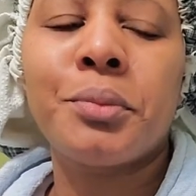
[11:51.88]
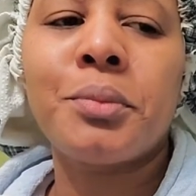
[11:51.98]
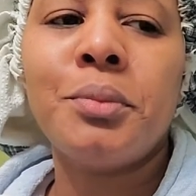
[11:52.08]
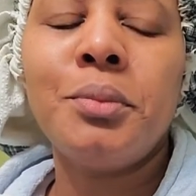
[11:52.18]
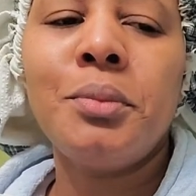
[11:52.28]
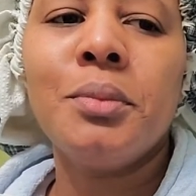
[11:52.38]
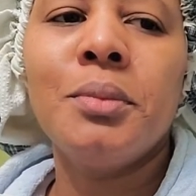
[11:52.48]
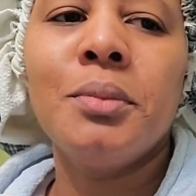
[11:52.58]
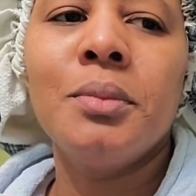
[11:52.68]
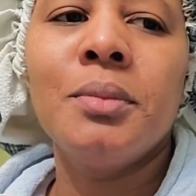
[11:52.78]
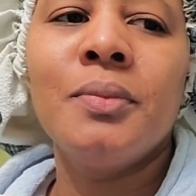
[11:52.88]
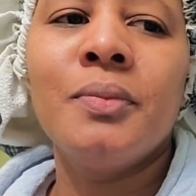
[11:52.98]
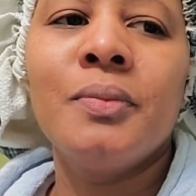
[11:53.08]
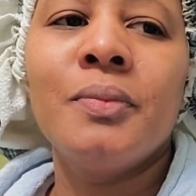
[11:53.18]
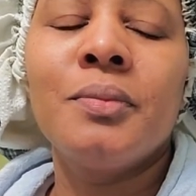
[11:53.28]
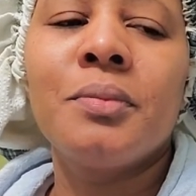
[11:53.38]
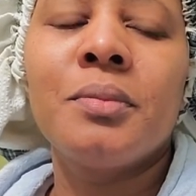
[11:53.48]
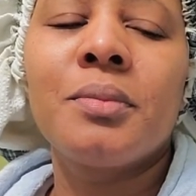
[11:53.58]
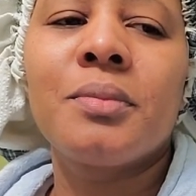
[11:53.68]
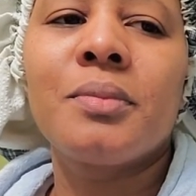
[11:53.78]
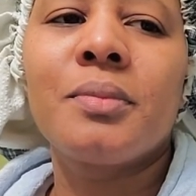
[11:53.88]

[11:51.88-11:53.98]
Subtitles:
Nothing is said.